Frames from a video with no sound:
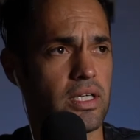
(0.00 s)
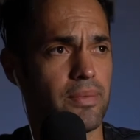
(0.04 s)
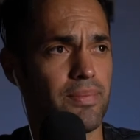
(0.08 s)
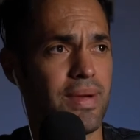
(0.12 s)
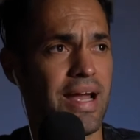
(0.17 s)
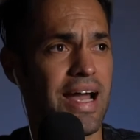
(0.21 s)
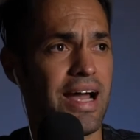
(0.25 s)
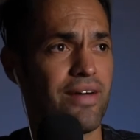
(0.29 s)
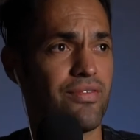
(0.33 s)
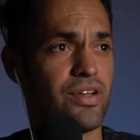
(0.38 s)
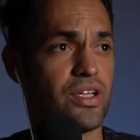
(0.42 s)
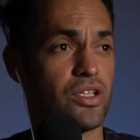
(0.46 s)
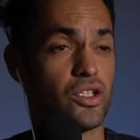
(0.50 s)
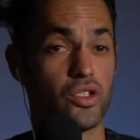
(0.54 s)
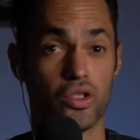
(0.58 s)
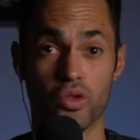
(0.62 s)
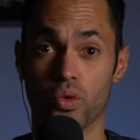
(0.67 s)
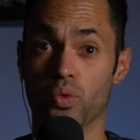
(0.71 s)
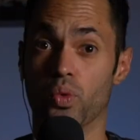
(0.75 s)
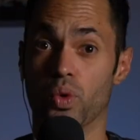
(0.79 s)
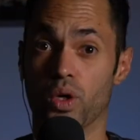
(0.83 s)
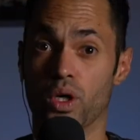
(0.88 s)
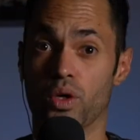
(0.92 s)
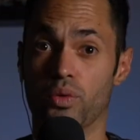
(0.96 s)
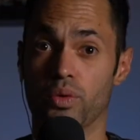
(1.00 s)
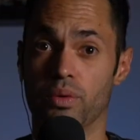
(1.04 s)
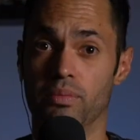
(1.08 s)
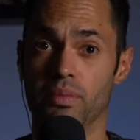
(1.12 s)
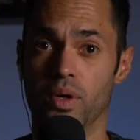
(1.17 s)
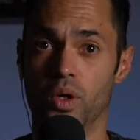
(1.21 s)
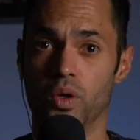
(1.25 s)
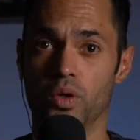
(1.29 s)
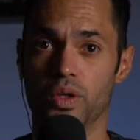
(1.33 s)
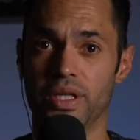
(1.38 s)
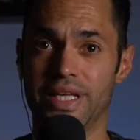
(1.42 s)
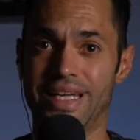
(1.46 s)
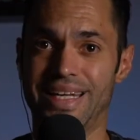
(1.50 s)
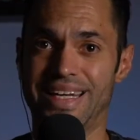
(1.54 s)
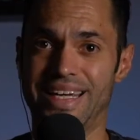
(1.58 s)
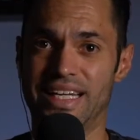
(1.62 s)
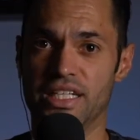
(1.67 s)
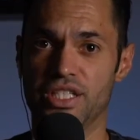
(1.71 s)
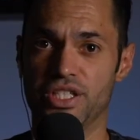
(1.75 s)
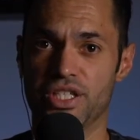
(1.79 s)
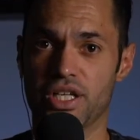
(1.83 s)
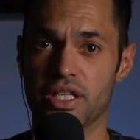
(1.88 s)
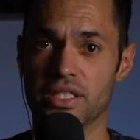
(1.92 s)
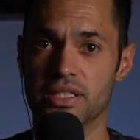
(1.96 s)
having to work remotely and
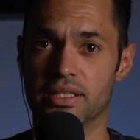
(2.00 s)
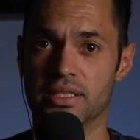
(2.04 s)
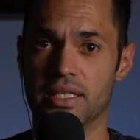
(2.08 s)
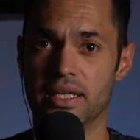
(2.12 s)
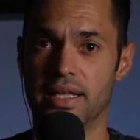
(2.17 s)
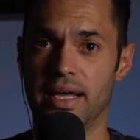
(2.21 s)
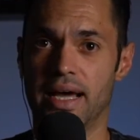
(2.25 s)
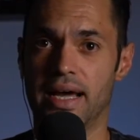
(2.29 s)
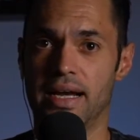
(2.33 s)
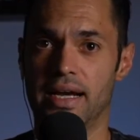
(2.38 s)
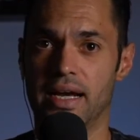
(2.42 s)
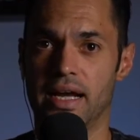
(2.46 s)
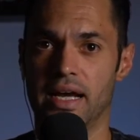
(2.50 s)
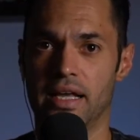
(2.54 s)
adjust to that,